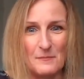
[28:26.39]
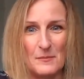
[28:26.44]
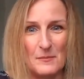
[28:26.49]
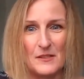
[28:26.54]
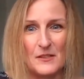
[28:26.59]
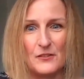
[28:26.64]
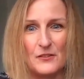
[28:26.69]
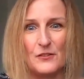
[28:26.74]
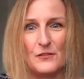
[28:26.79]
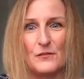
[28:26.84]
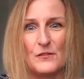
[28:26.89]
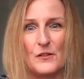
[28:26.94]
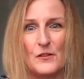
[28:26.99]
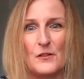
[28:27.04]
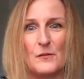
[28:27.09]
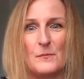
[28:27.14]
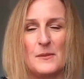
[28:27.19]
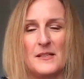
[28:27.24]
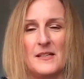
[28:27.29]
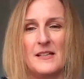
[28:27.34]
because you've got
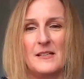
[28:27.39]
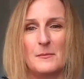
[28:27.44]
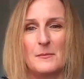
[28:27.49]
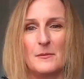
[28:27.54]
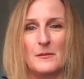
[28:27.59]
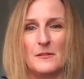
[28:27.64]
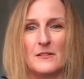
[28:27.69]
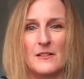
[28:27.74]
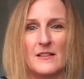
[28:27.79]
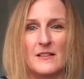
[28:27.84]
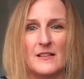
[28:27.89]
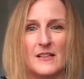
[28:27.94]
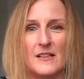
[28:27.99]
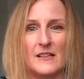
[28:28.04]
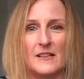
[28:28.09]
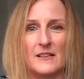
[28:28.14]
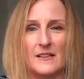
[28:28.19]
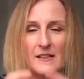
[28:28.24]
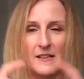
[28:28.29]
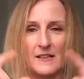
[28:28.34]
to be able to
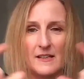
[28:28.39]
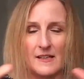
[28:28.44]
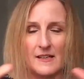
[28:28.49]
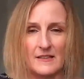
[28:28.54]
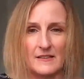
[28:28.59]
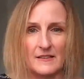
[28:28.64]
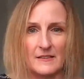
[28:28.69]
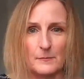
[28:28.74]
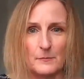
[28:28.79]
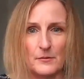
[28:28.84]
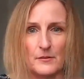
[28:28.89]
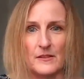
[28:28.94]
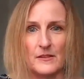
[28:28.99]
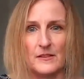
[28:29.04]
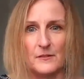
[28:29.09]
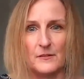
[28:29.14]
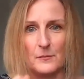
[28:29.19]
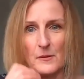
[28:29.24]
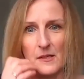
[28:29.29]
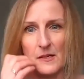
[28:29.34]
think
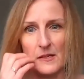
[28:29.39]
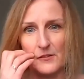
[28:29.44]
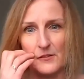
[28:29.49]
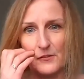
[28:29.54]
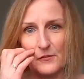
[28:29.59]
enterprise wide.